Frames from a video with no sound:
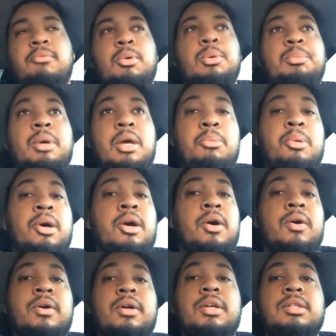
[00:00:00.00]
But
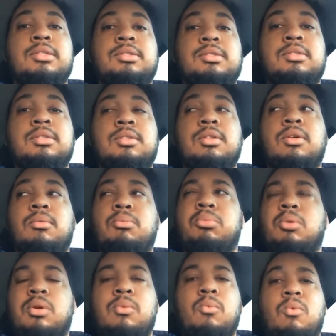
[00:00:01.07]
PayPal is
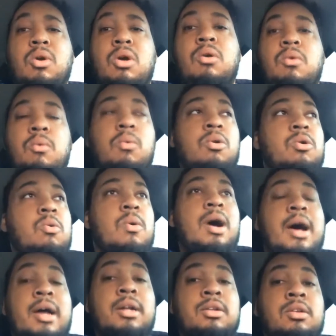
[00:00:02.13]

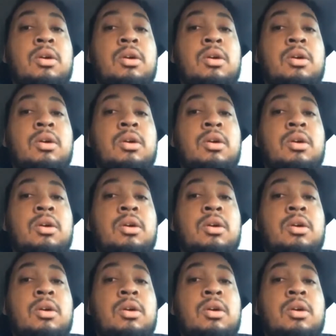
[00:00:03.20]
worldwide